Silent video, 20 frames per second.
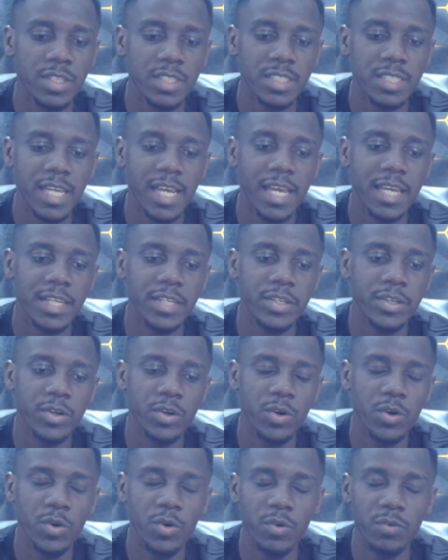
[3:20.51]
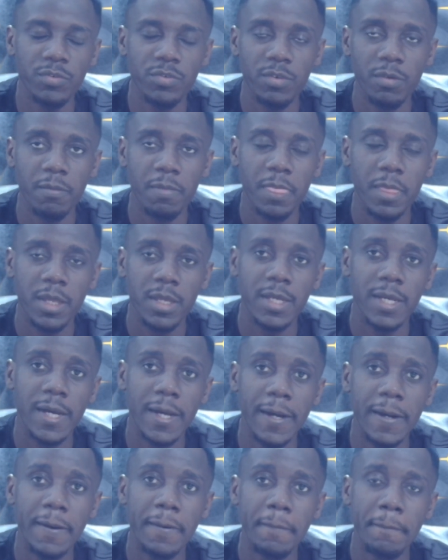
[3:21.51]
side of
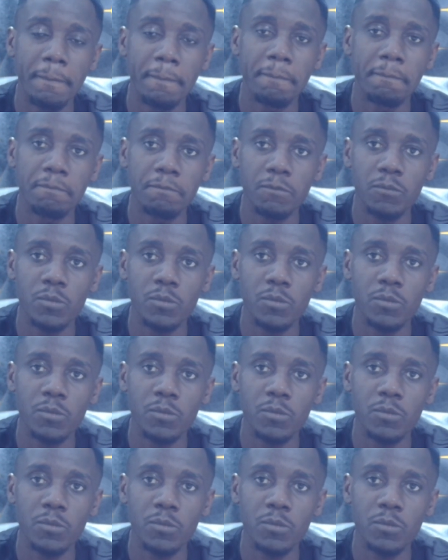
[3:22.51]
Man